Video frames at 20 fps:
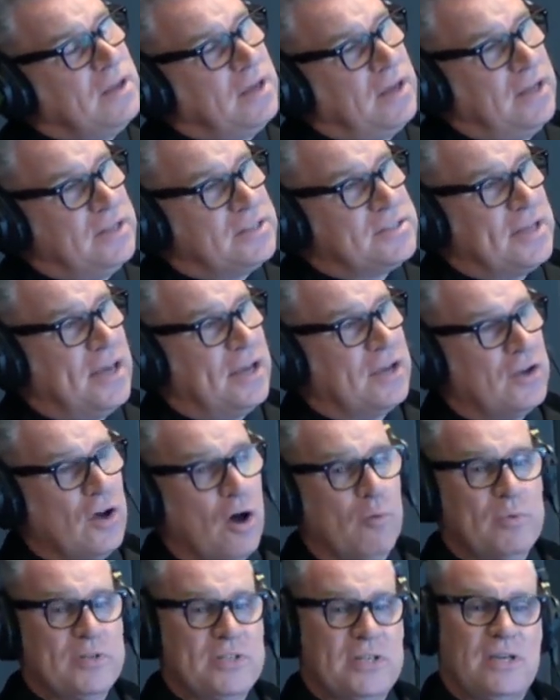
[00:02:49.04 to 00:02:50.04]
it's that
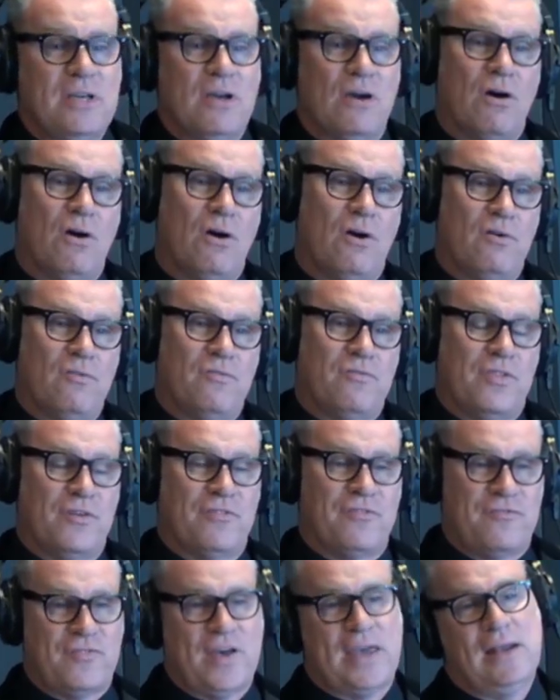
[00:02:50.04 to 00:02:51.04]
comedy of
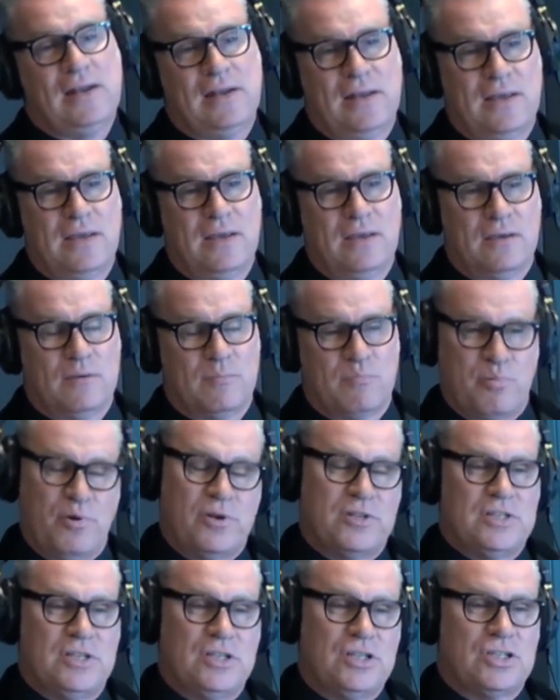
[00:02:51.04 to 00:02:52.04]
the failing
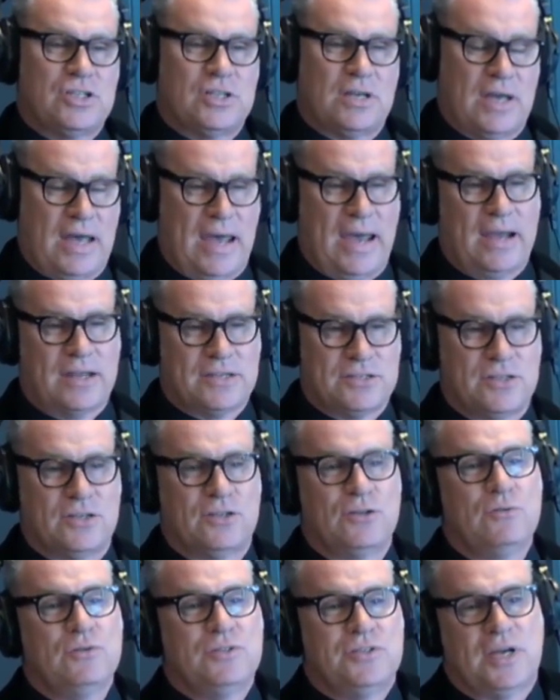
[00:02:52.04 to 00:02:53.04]
British actor
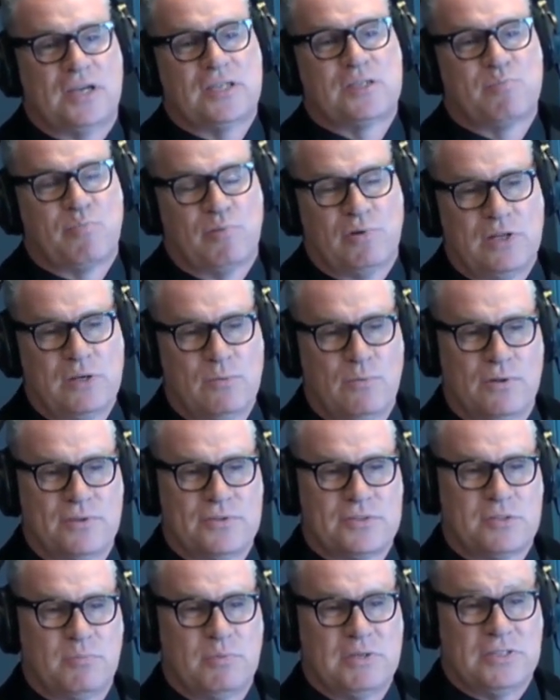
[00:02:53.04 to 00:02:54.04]
who desperately
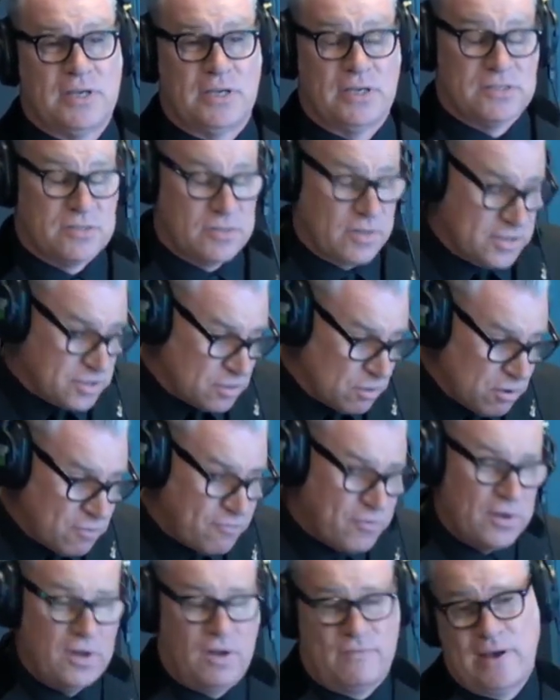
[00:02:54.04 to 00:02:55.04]
wants to be taken. So there's an
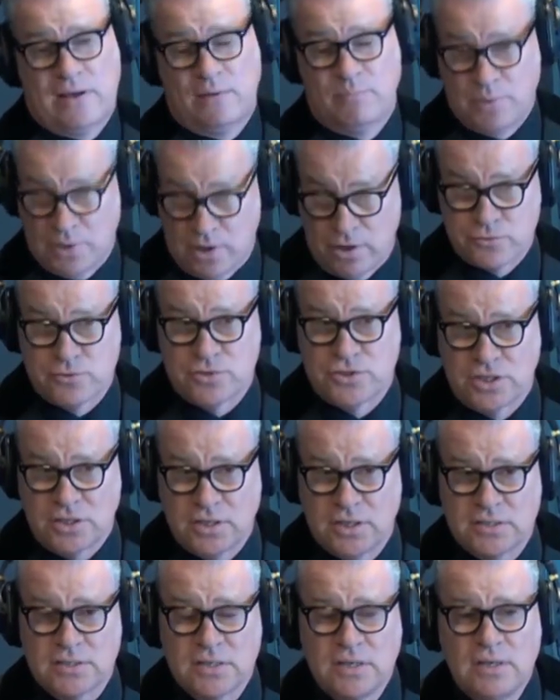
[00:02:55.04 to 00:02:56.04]
awful lot of Alan Partridge
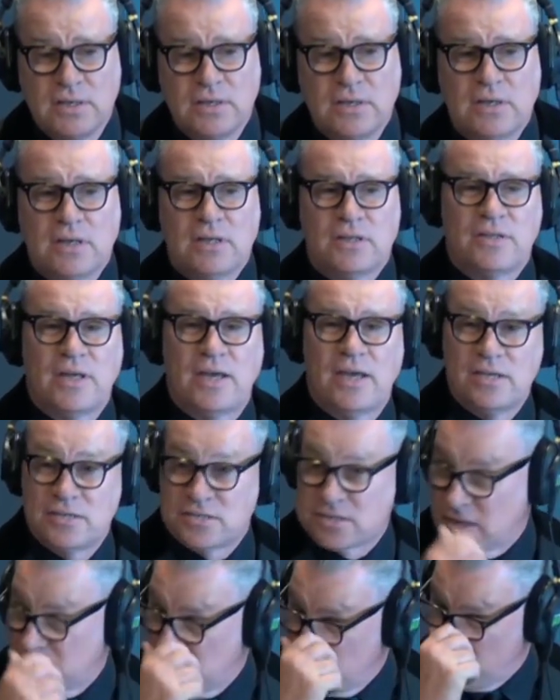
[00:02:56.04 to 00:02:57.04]
in it.
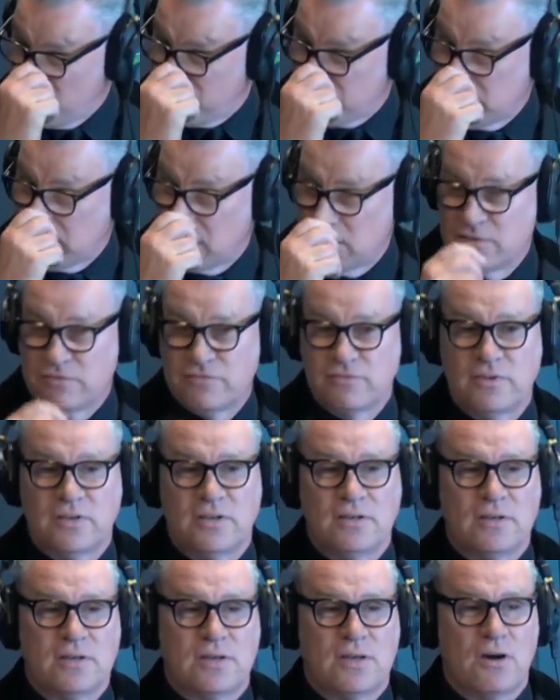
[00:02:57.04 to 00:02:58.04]
There's an awful lot
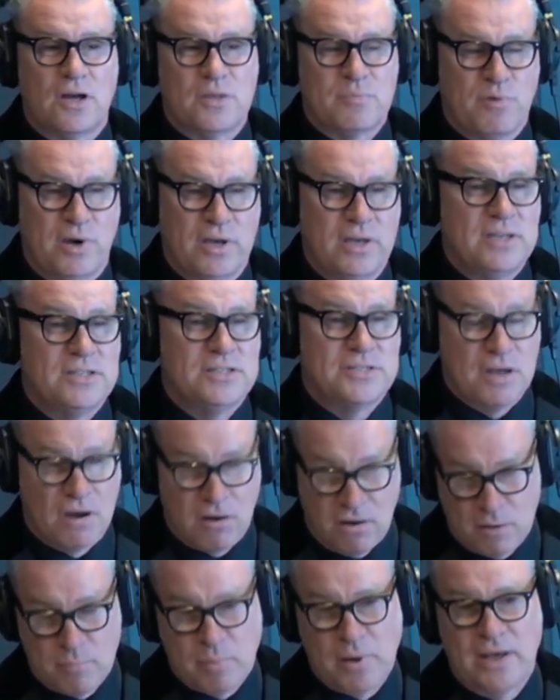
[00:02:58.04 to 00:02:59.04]
of Garth Marenghi's
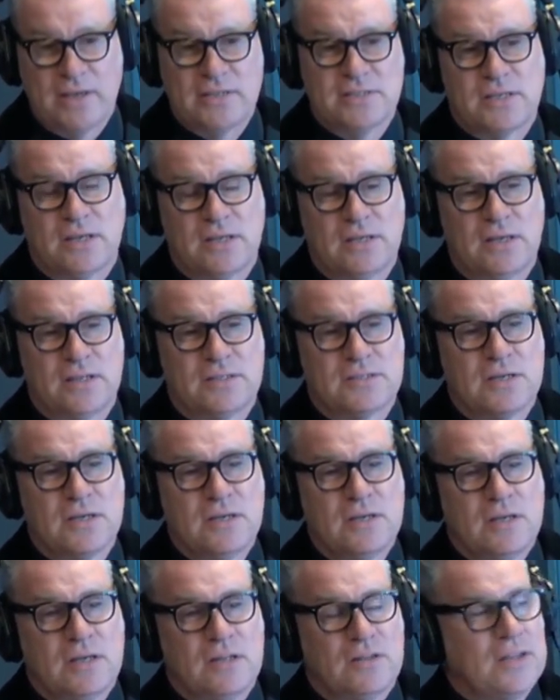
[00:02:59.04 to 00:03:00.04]
Dark Place in it.
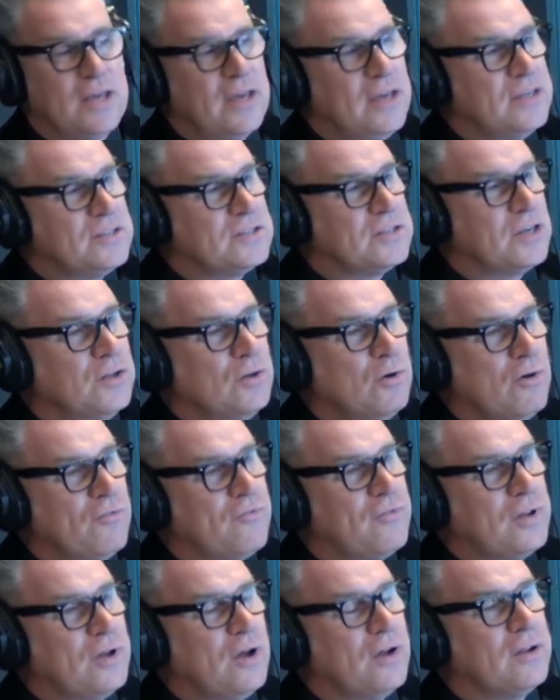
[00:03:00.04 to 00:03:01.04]
There's
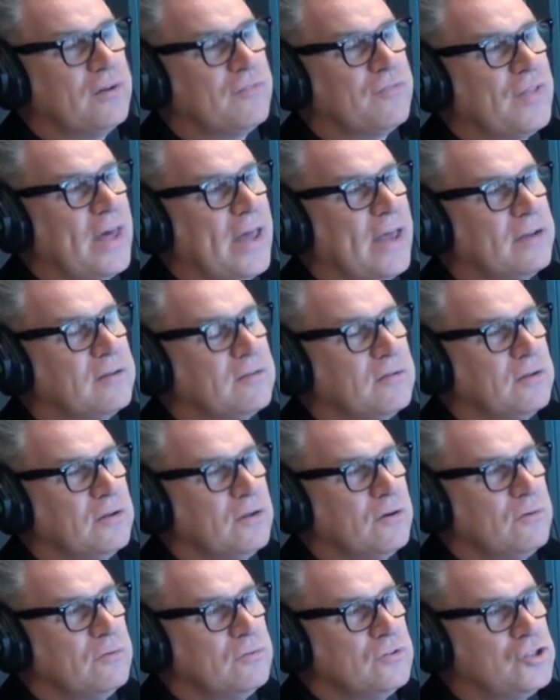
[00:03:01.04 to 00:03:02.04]
awful lot of that, you
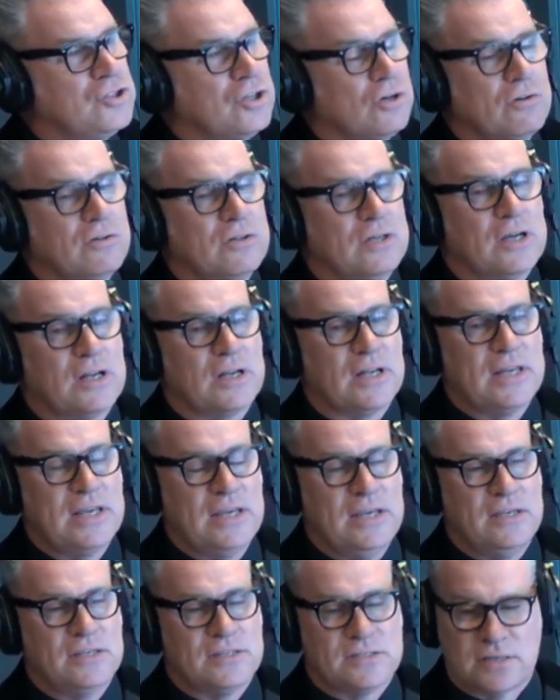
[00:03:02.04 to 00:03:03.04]
know, John
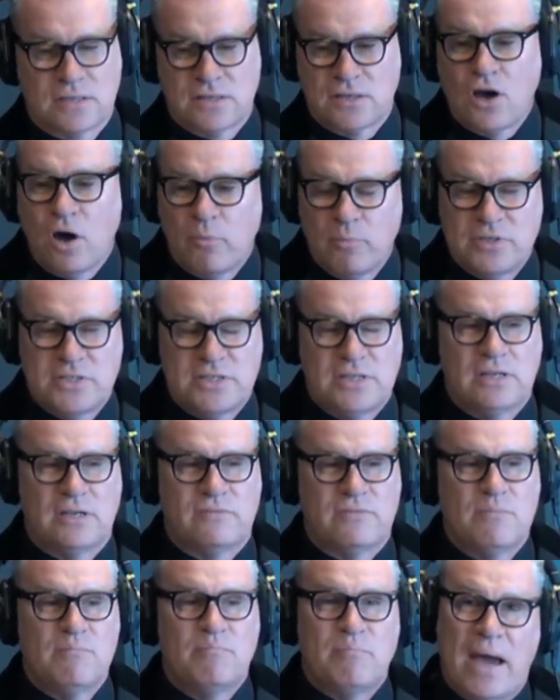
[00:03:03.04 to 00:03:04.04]
Cleese comedy
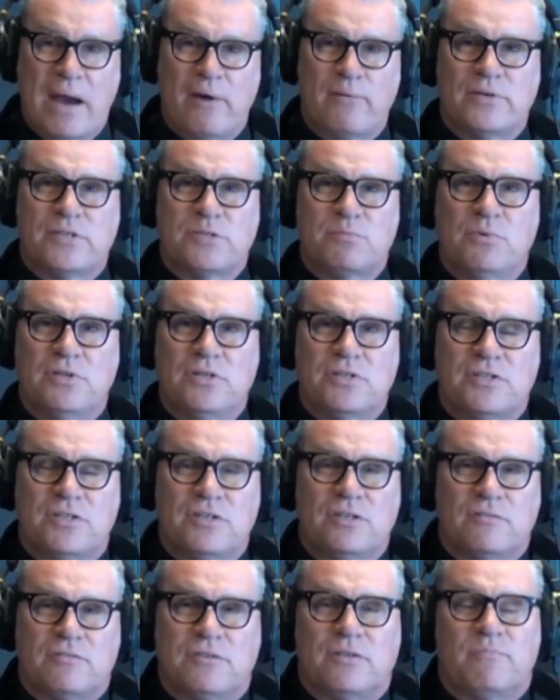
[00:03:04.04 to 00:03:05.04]
of embarrassment,
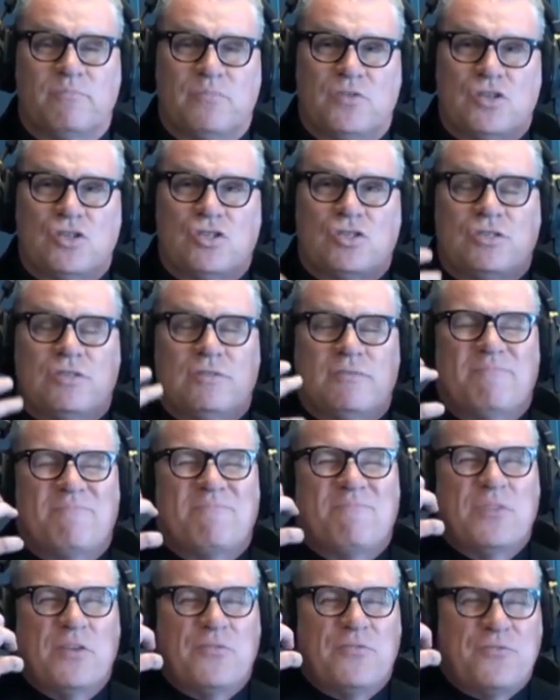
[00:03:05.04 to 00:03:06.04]
the
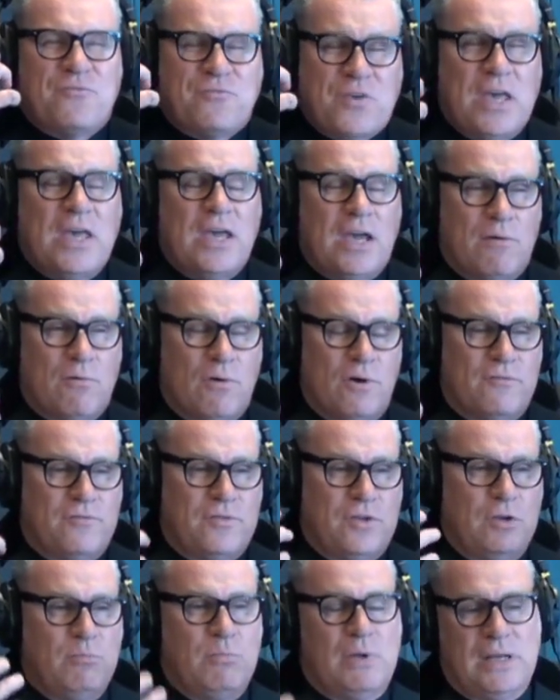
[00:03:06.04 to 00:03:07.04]
fear of
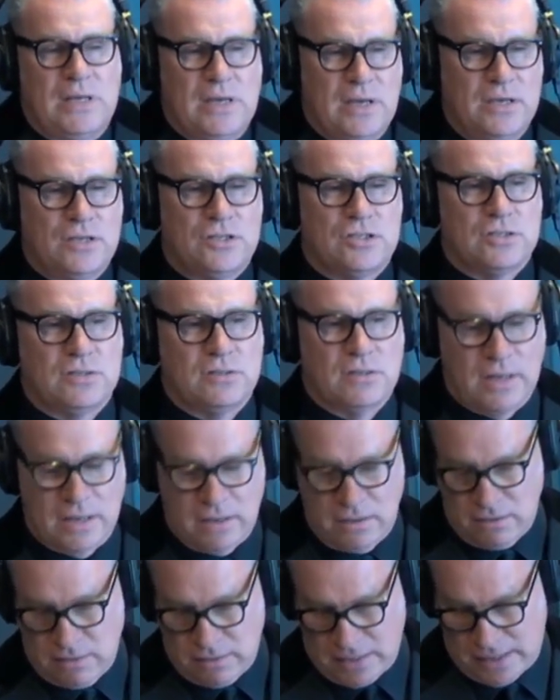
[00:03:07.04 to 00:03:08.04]
humiliation
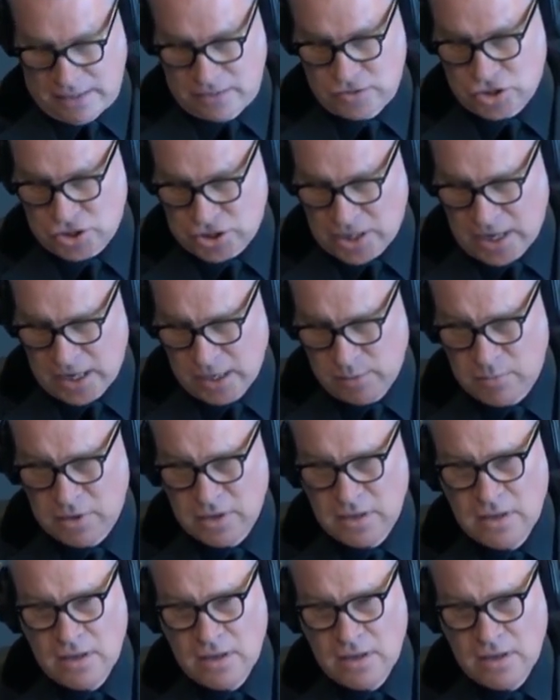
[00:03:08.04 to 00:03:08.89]
and shame.